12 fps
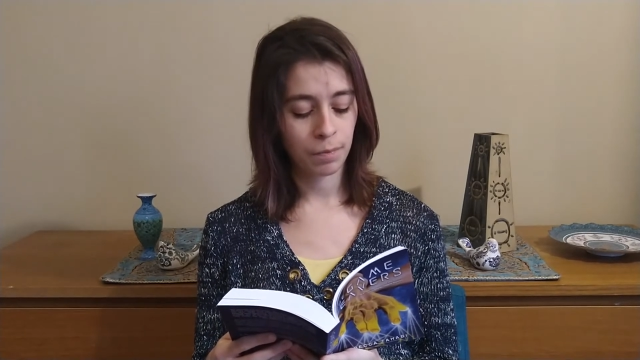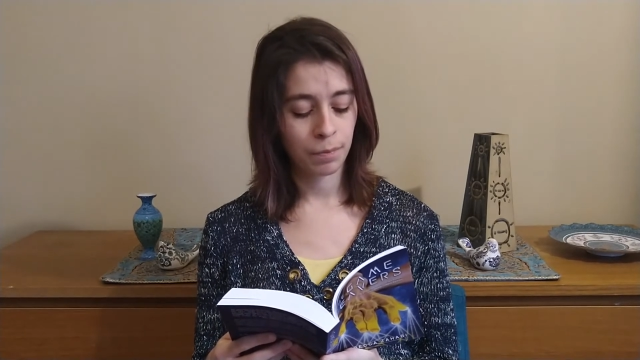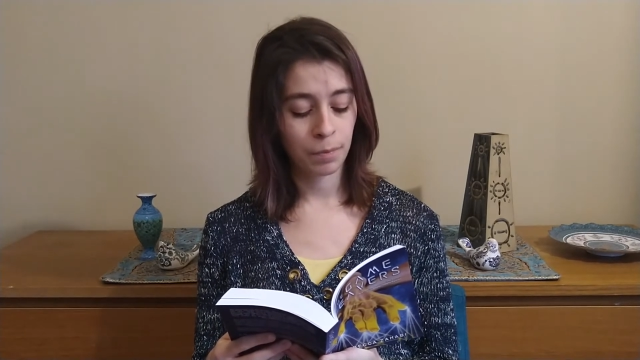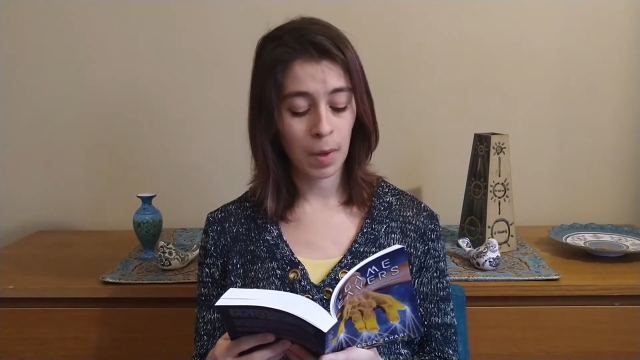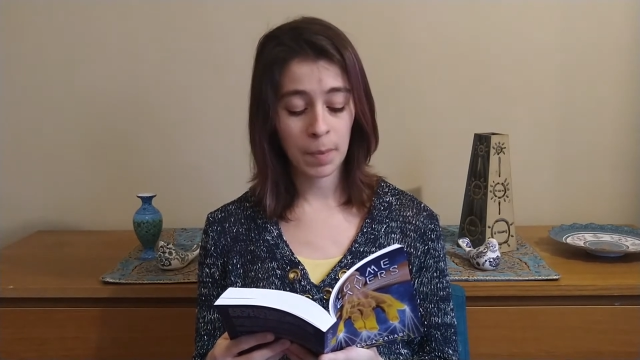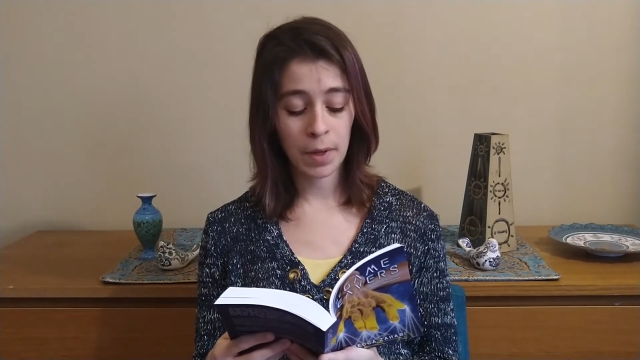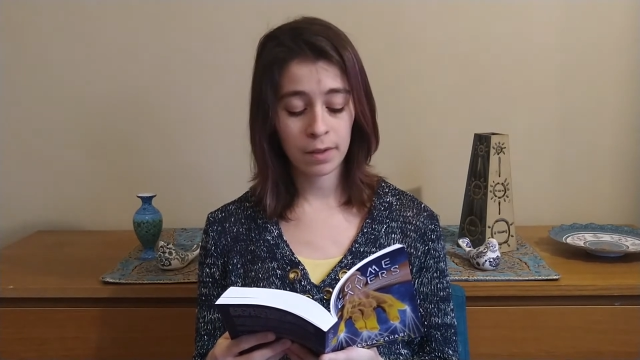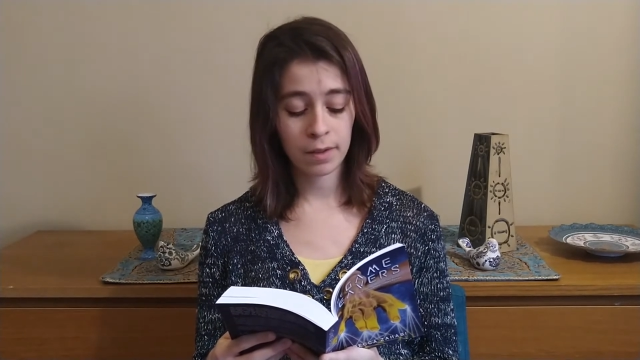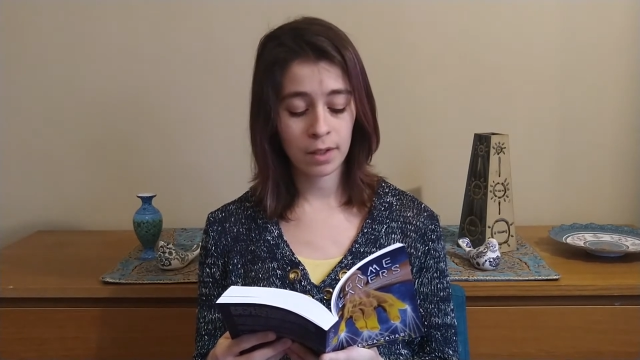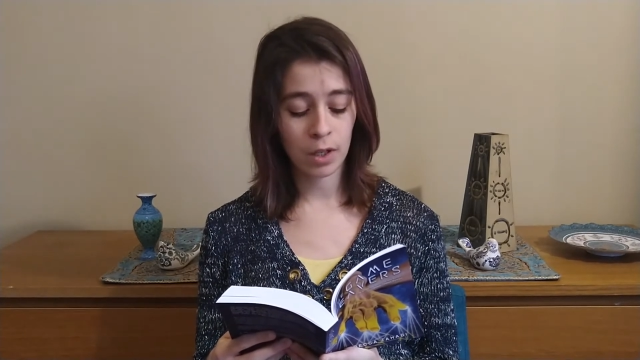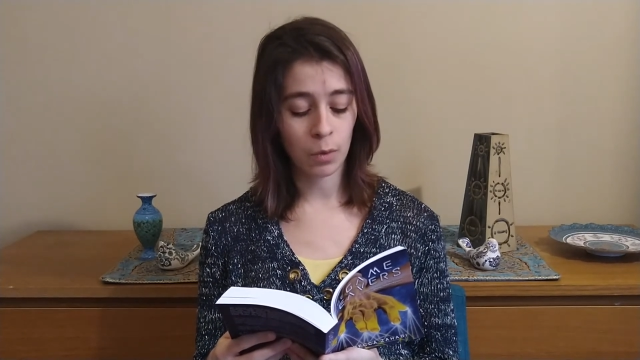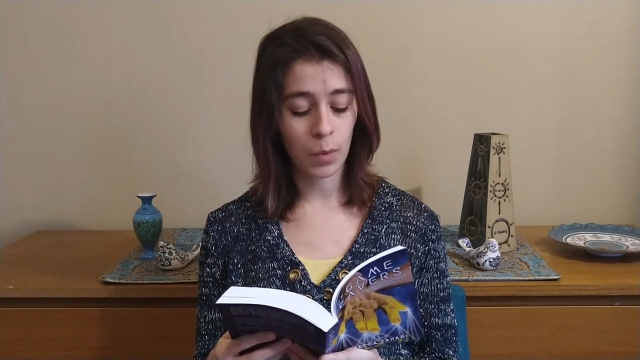Papa and
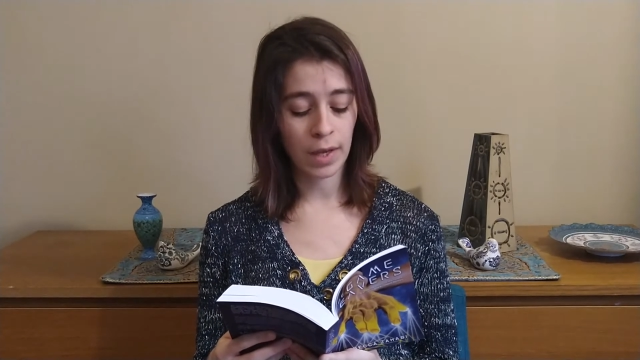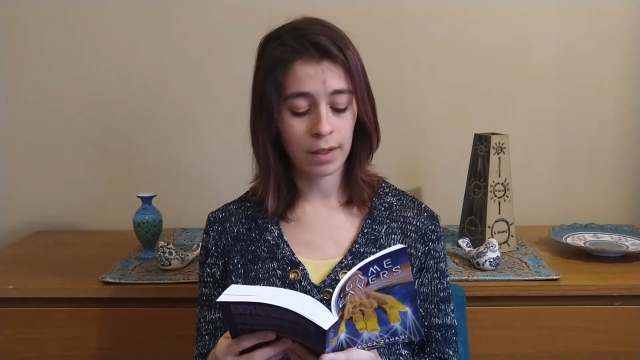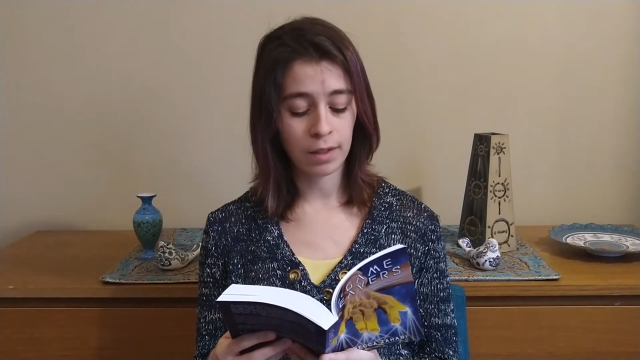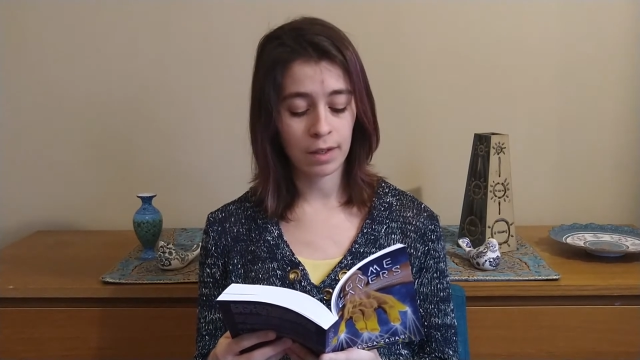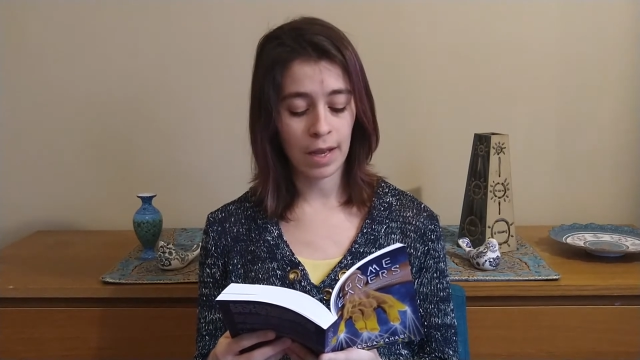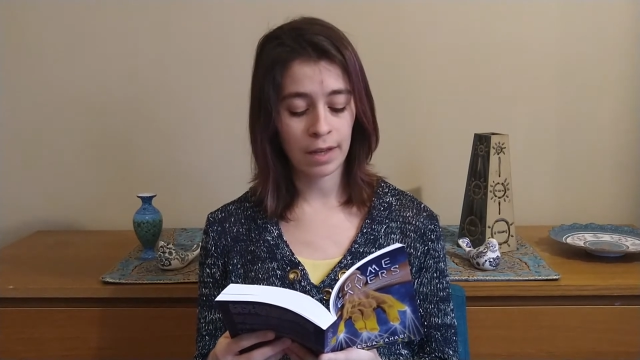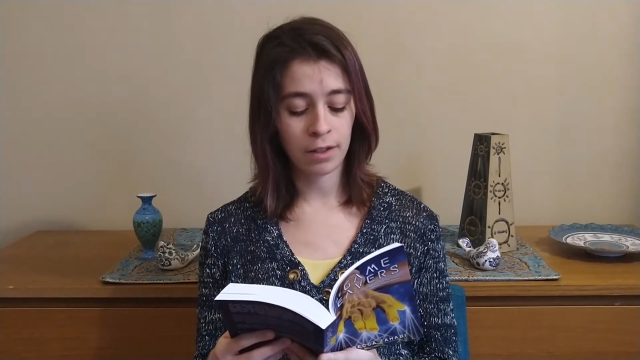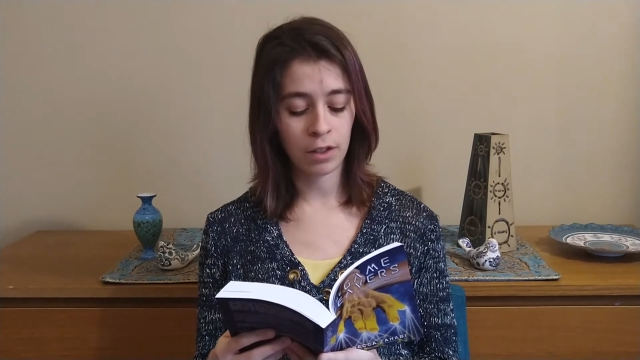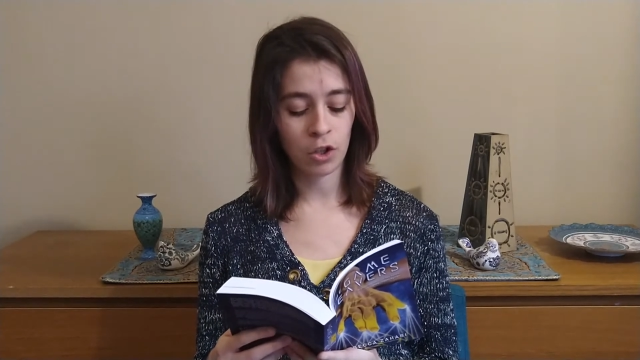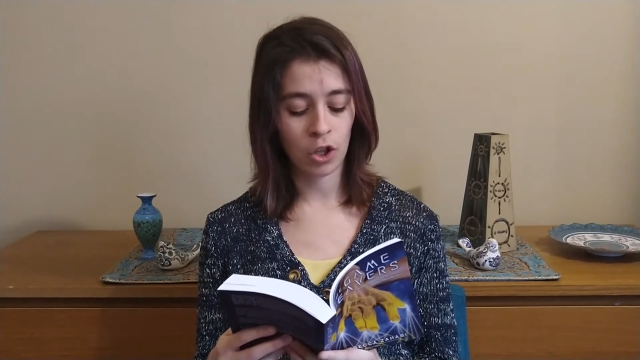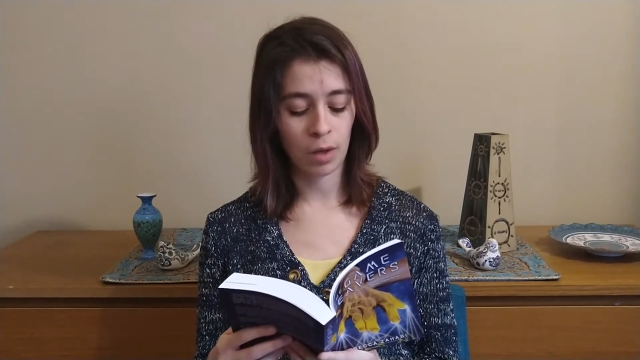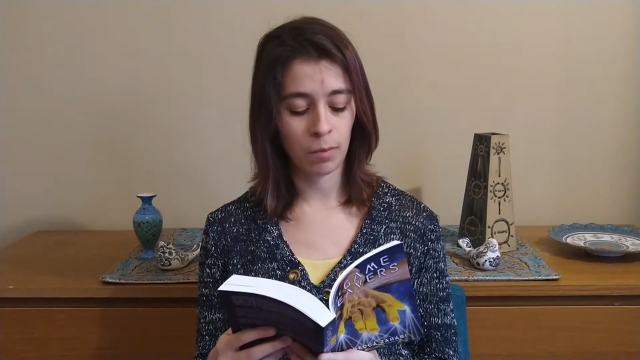Seo wait in an
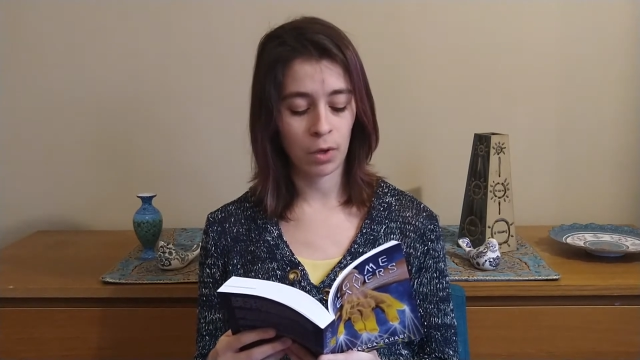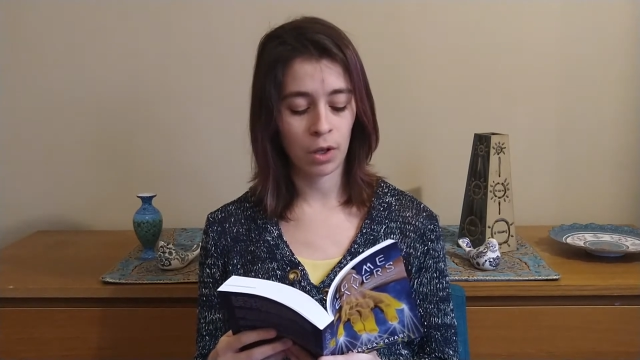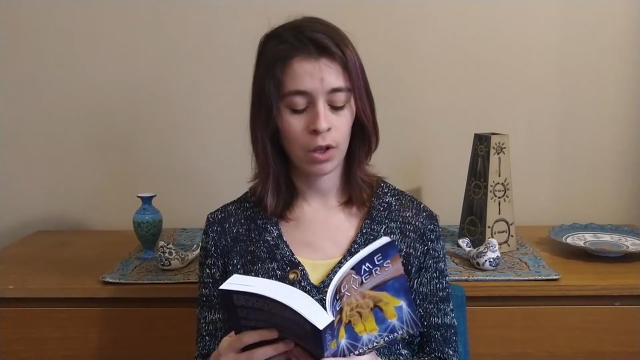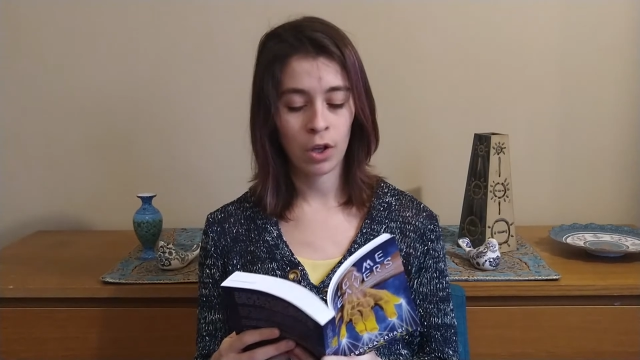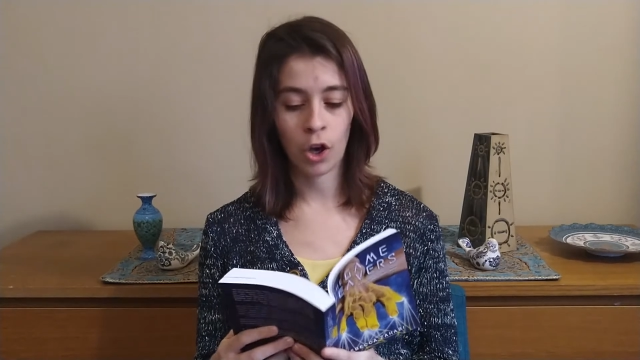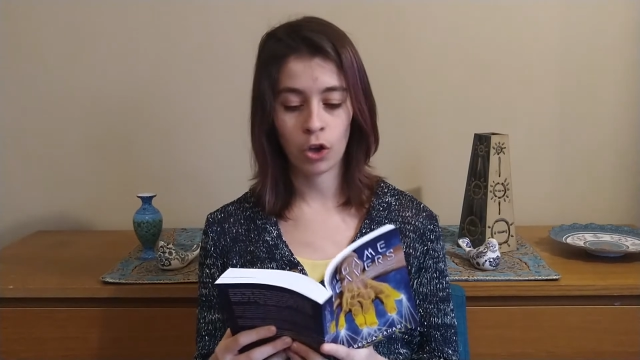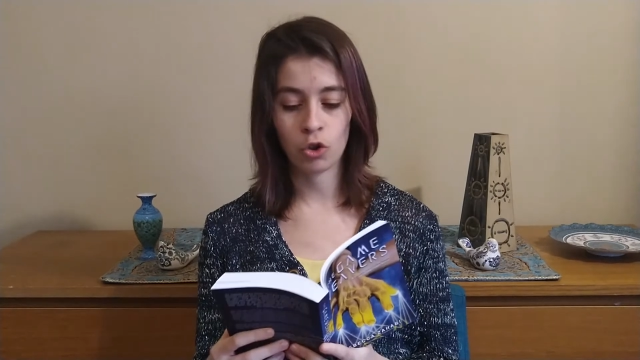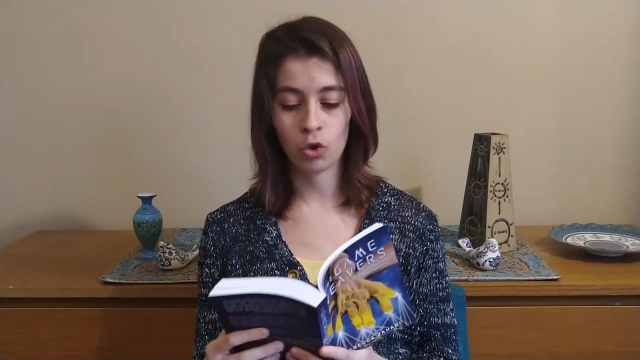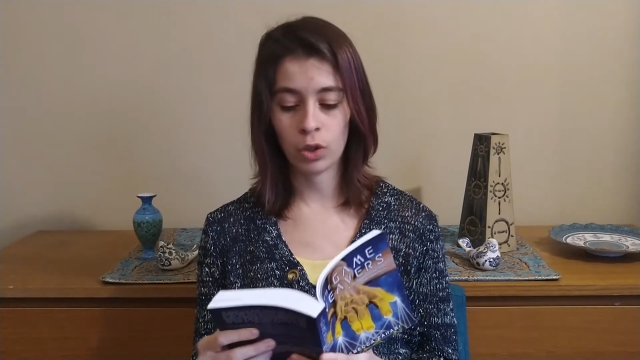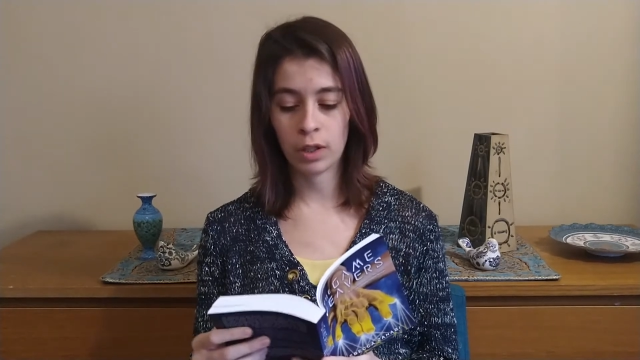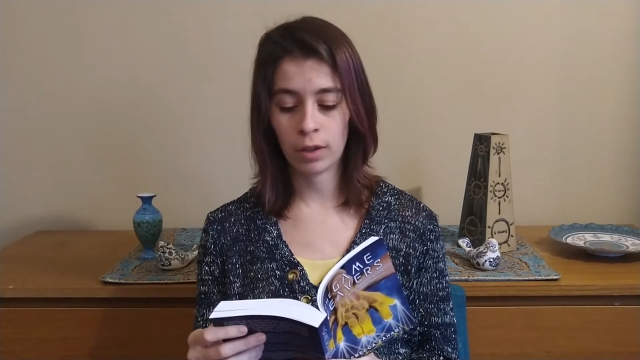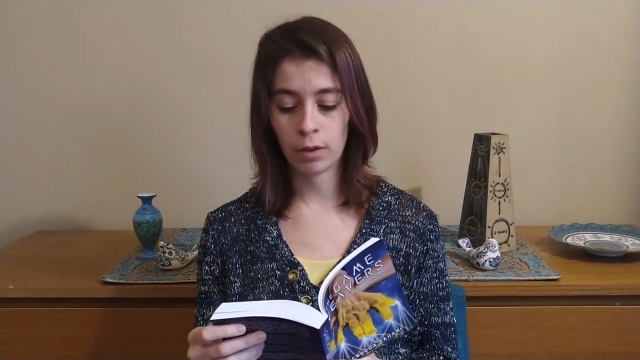antechamber
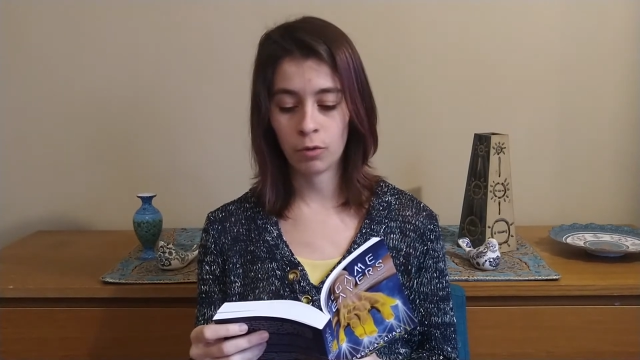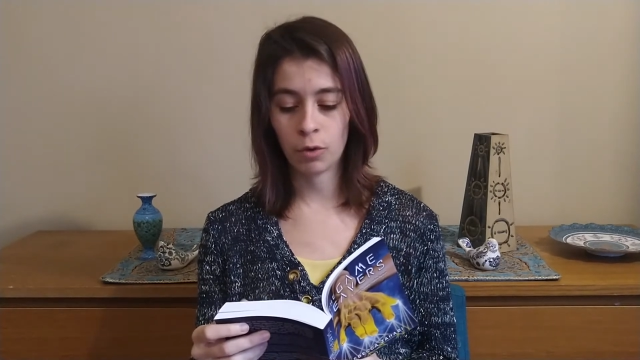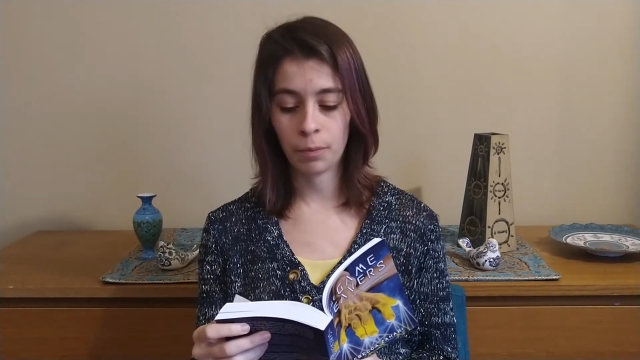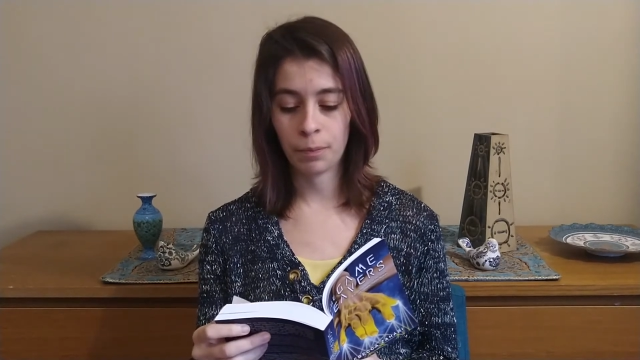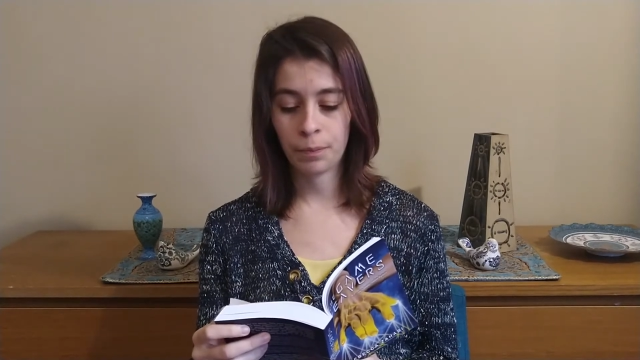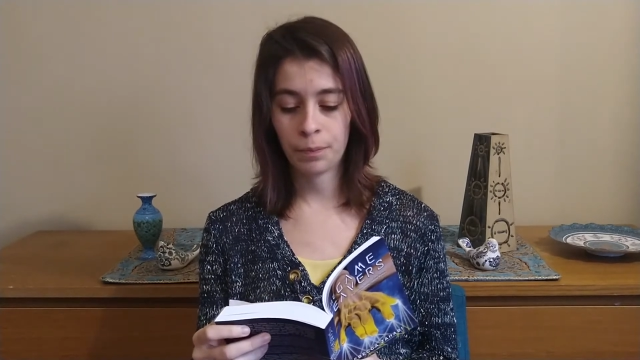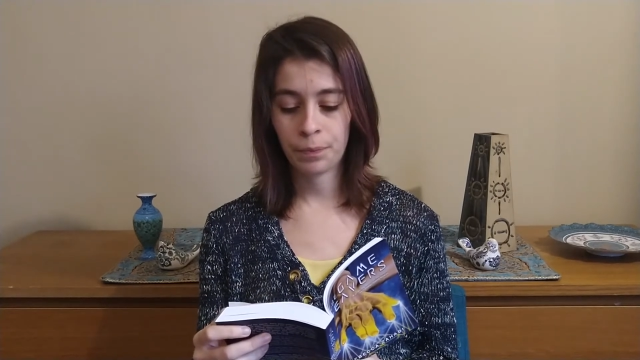adjoining the room.